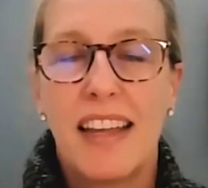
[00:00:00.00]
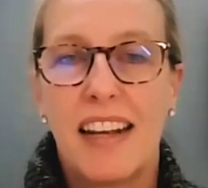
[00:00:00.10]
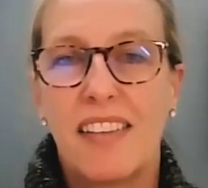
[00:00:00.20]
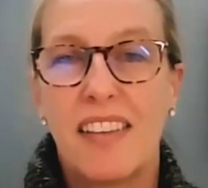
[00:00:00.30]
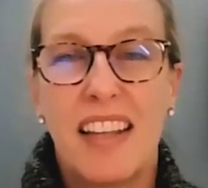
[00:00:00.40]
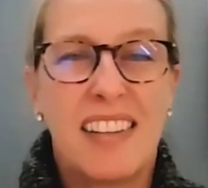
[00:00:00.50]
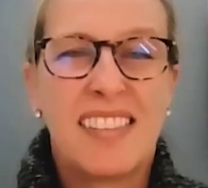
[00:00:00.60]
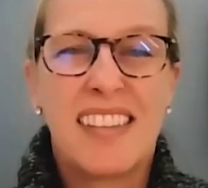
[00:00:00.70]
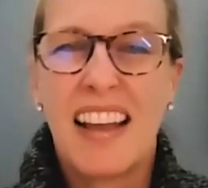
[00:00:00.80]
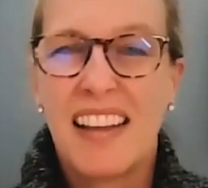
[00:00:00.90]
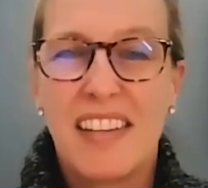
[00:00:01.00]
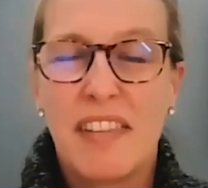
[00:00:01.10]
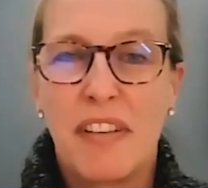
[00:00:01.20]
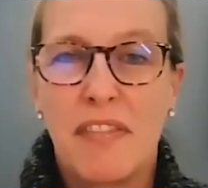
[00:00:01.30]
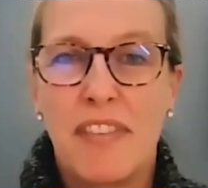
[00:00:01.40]
in a
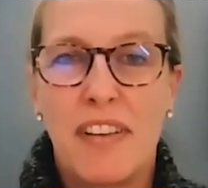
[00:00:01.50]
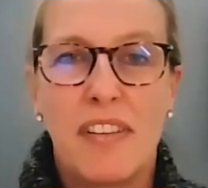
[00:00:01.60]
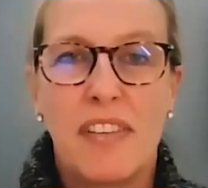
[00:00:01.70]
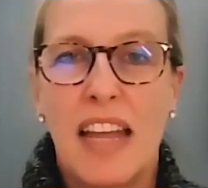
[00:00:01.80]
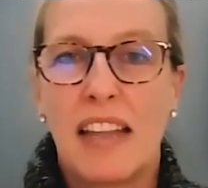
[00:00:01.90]
scientific field,